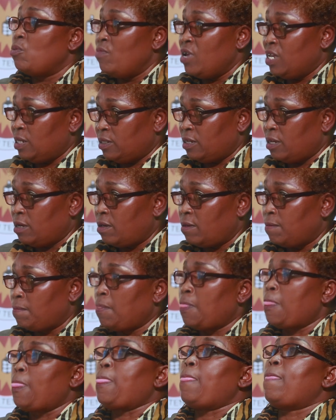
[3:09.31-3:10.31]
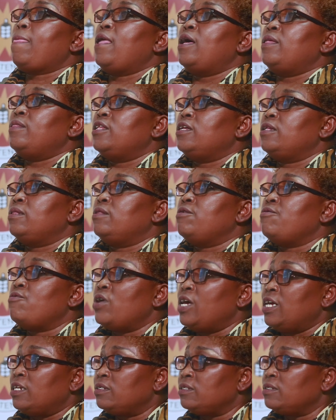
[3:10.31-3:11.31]
the basic, and then the
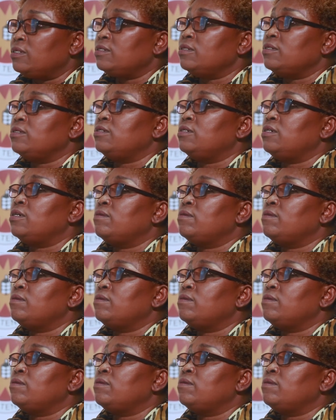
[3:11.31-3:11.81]
rest,